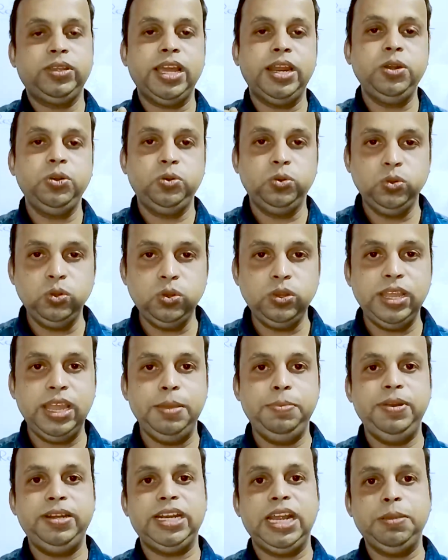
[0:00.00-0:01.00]
can do
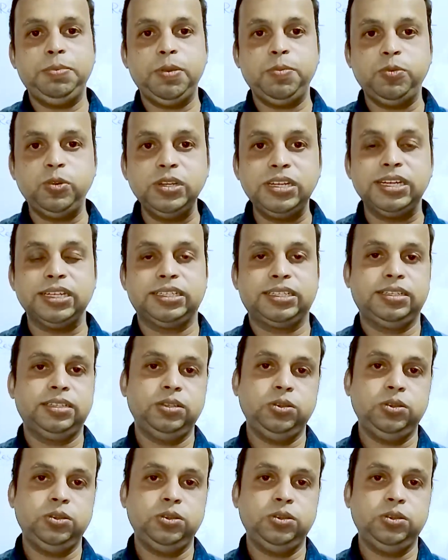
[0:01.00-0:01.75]
every type of work.